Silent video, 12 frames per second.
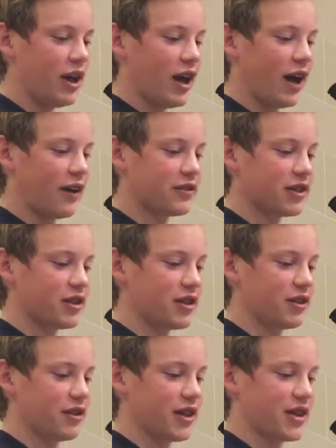After the
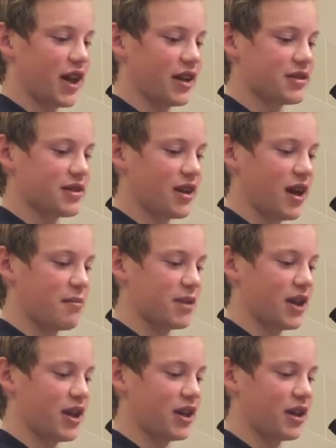unit test, I
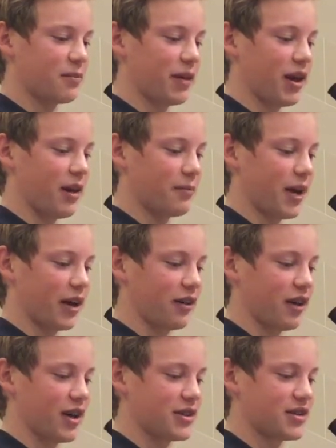began to compare my
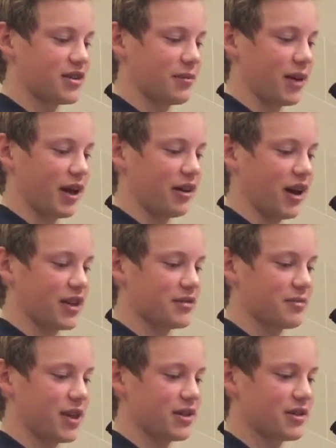grades to my
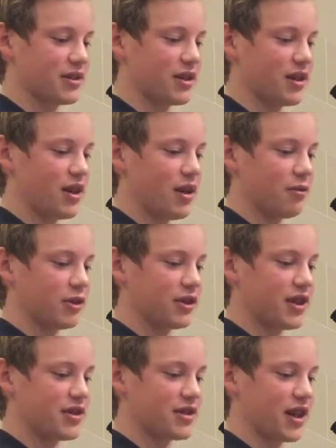classmates. What
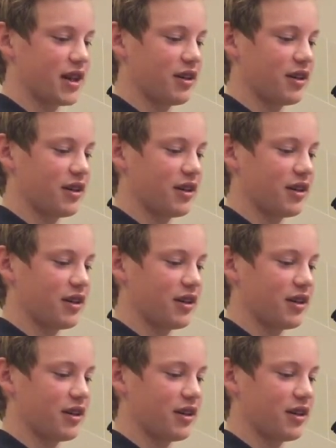they said in